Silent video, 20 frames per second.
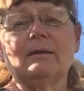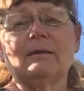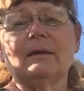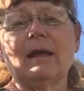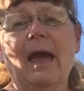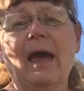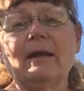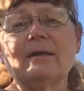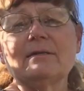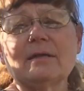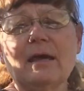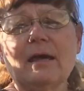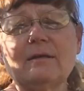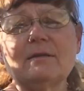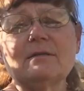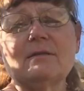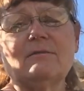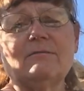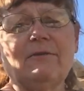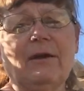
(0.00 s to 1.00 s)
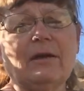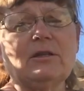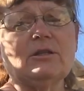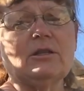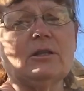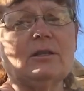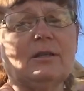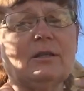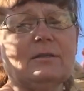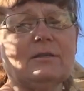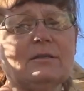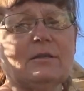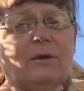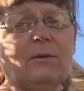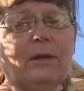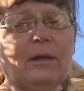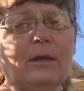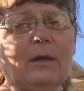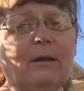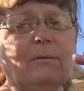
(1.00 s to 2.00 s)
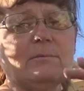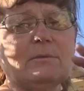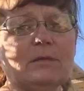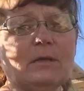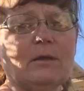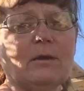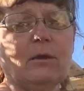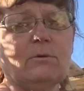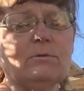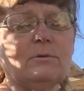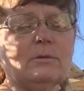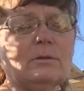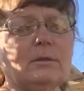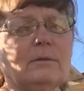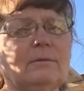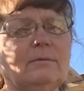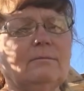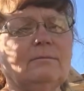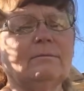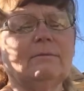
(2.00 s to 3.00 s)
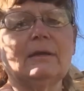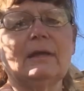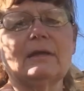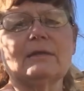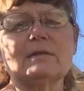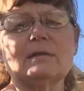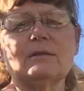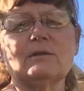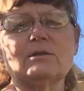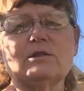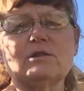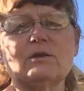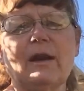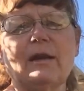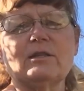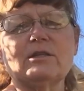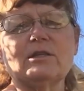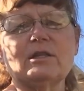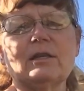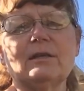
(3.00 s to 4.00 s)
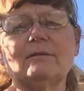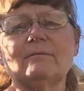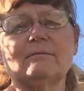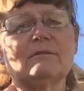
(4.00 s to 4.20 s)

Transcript: had a sinus infection, and so it comes and goes and gets a little scratchy.